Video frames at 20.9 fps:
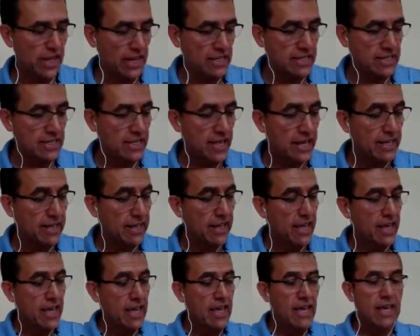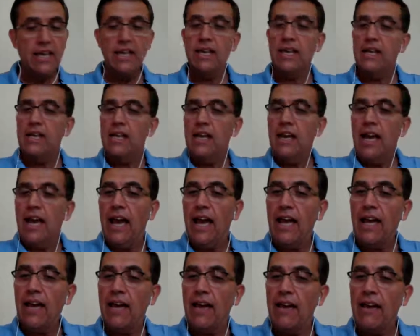next slide,
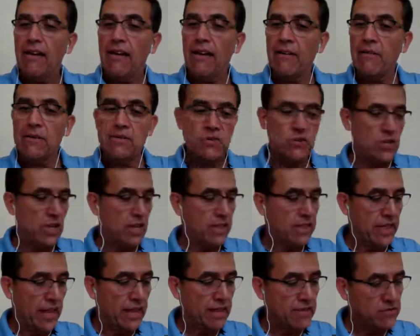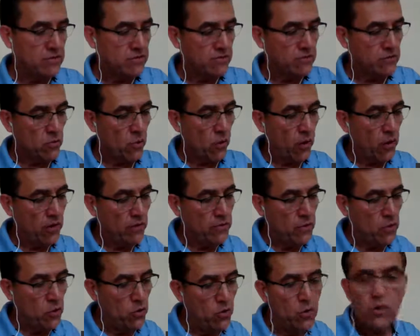I want to say thank to all of
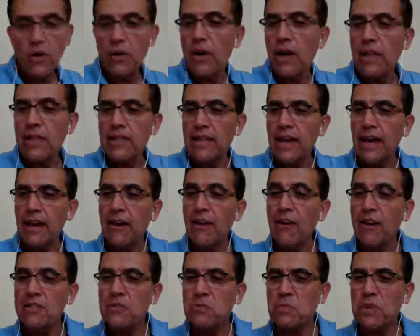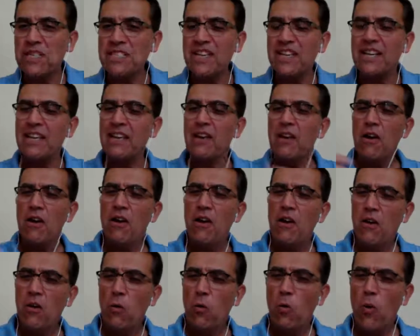you, and especially
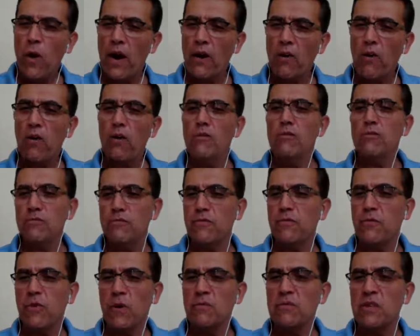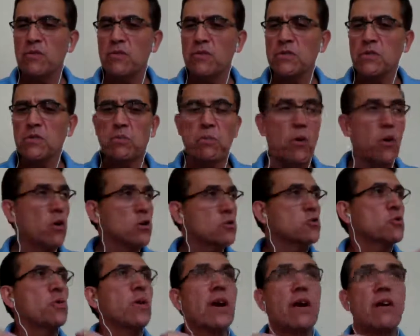we are all from different
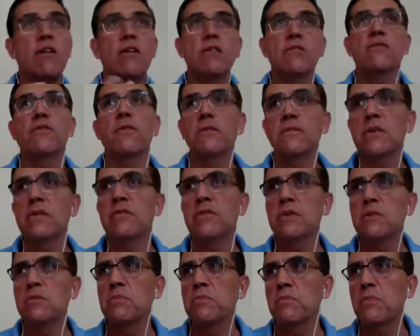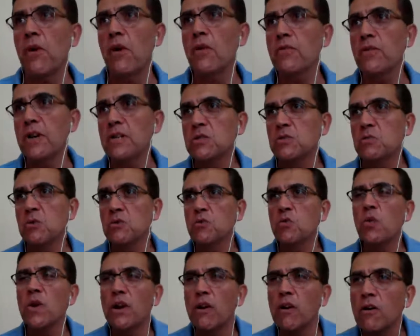sports, we are all from different profiles, but
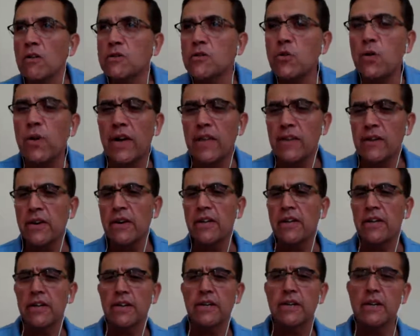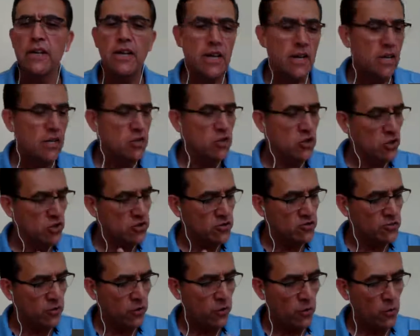we are all together here
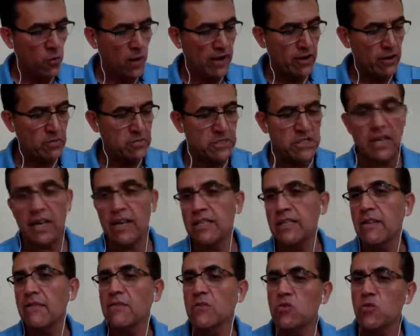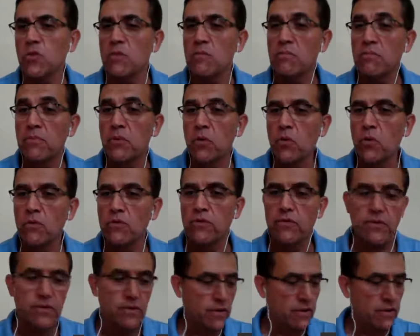just for one objective: to improve